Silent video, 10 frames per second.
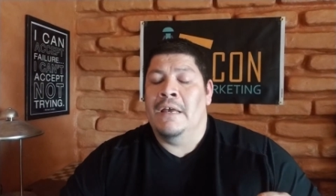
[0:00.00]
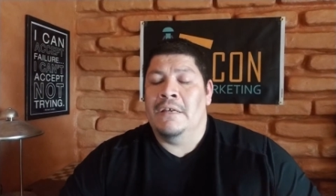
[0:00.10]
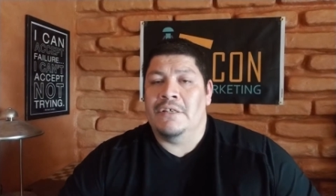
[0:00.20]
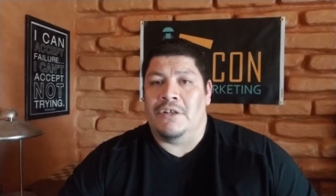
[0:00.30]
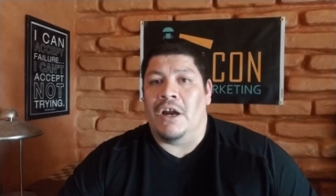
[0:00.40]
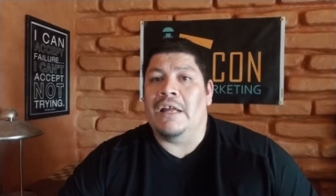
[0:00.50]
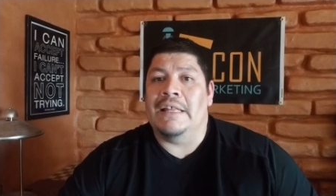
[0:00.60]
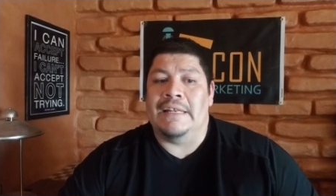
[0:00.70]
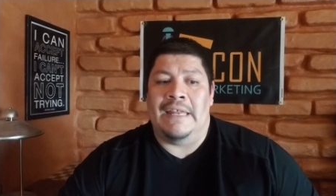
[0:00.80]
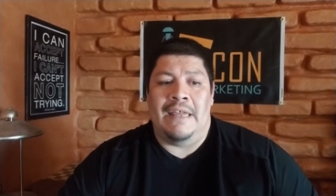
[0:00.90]
start
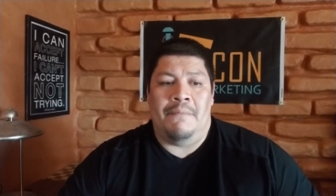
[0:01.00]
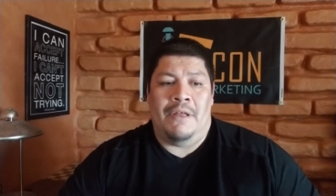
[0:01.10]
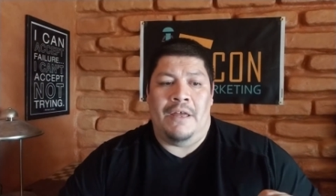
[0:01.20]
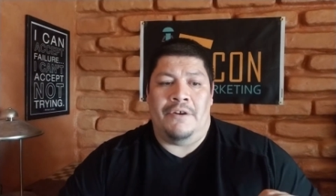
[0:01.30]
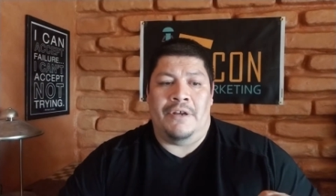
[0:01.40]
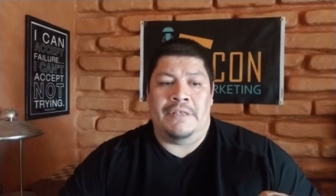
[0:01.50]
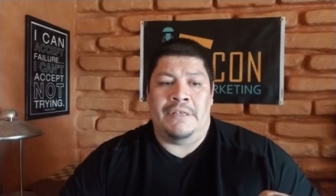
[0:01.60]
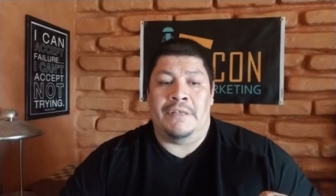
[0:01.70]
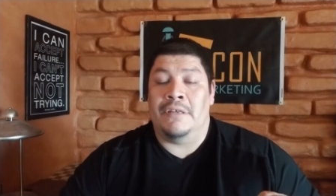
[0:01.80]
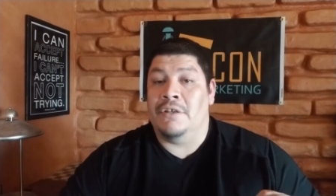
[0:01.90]
collecting email
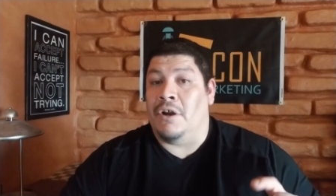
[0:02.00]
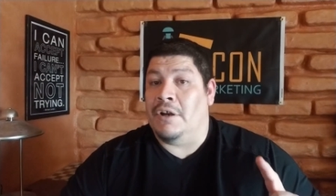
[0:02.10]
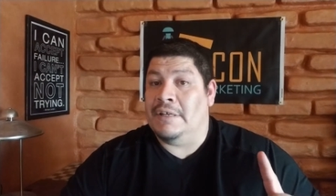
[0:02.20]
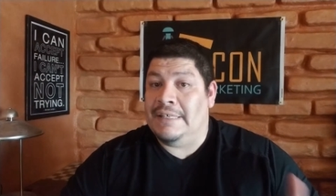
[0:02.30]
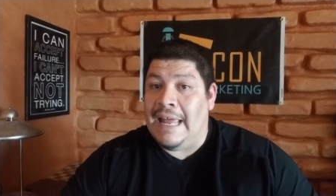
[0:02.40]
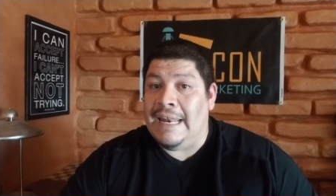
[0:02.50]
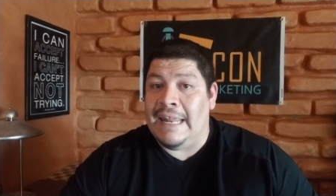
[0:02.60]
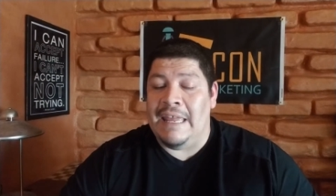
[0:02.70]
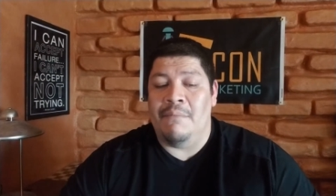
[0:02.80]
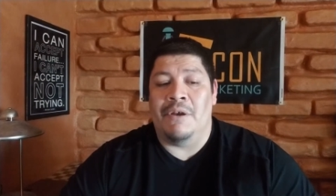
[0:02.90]
addresses, start sending
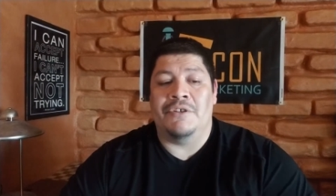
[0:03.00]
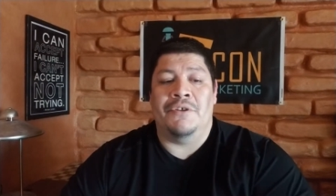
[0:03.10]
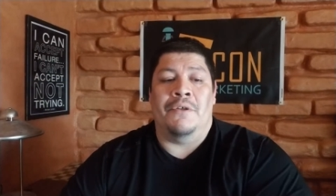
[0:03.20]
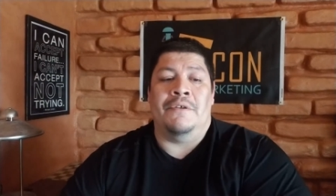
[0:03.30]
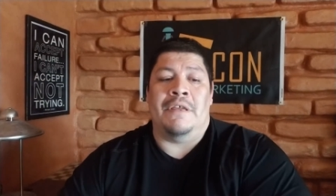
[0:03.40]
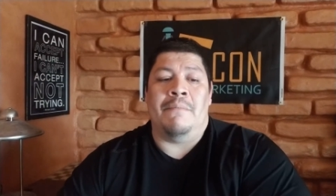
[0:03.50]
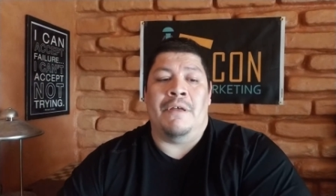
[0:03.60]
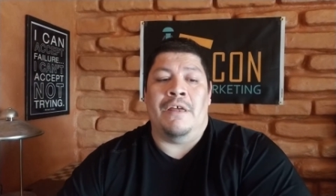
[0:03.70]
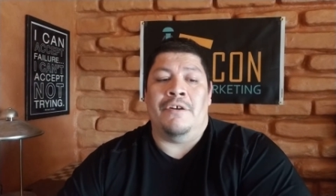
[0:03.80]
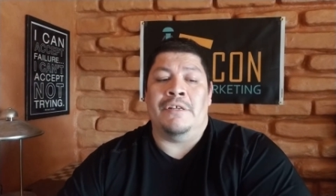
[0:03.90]
emails to those email
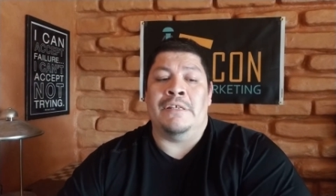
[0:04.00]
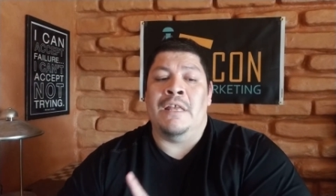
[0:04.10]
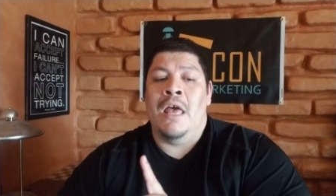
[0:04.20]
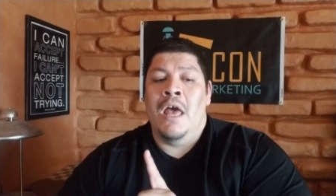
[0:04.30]
addresses,